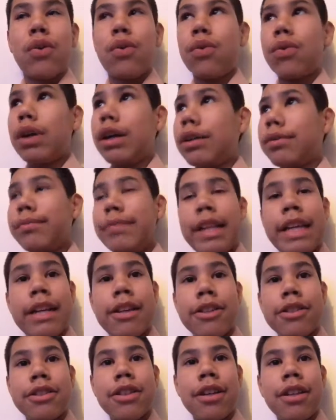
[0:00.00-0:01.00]
well,
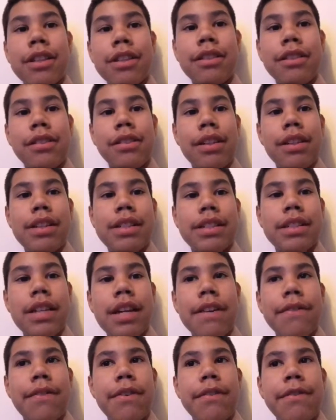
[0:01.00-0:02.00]
here's all the
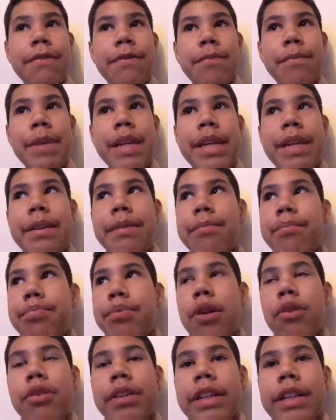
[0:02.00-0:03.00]
stuff of me
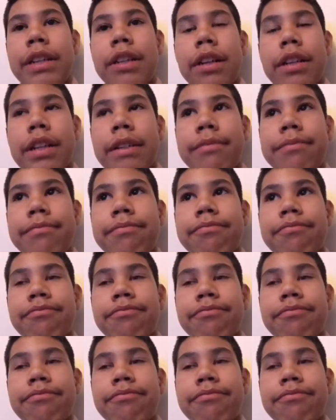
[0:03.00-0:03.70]
broken and all that.